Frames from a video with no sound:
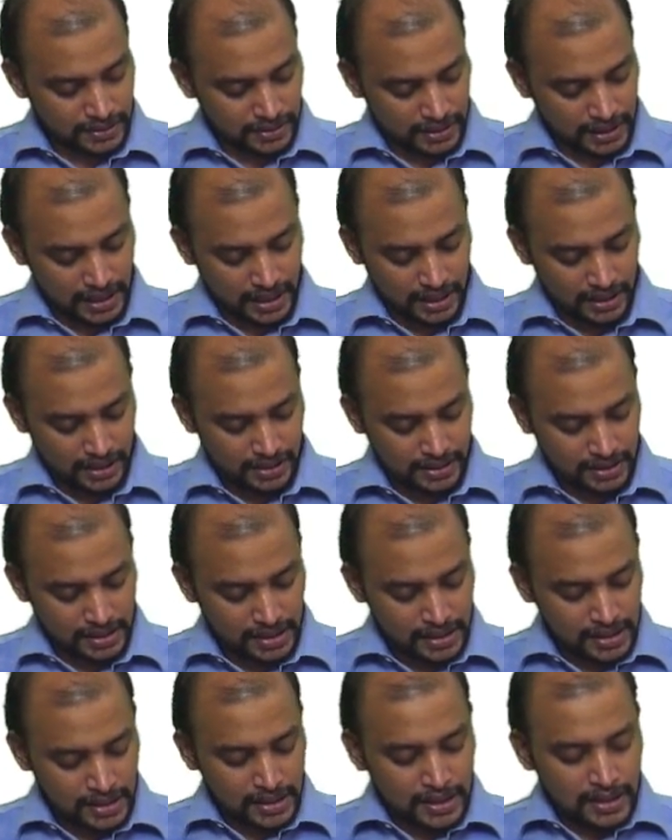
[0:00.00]
Yeah.
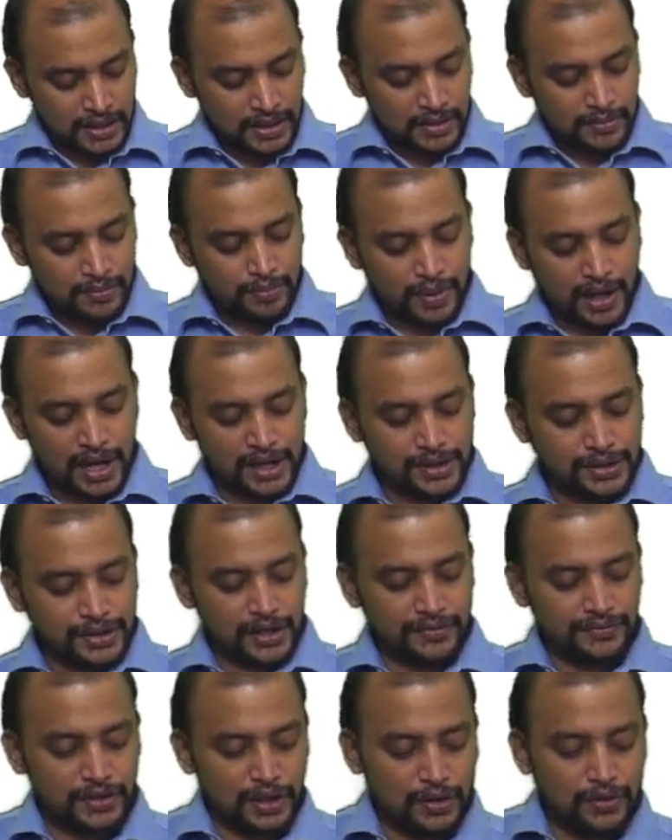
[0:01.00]
Price
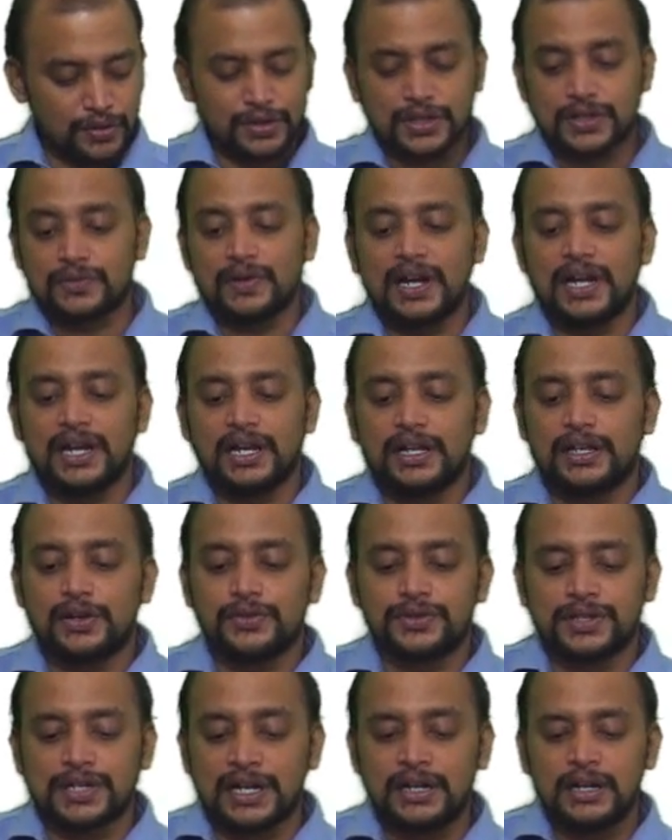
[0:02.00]
of the goods
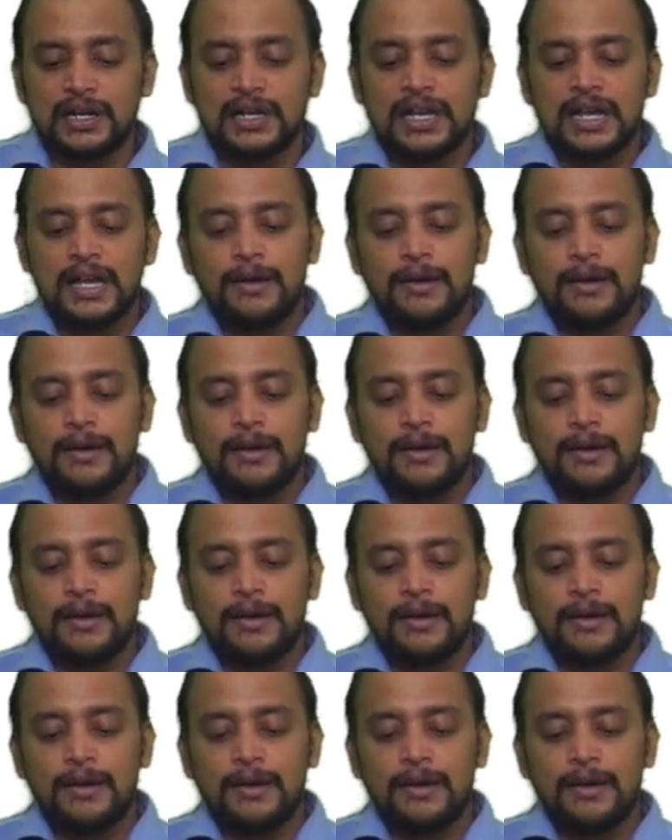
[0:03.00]
20,000.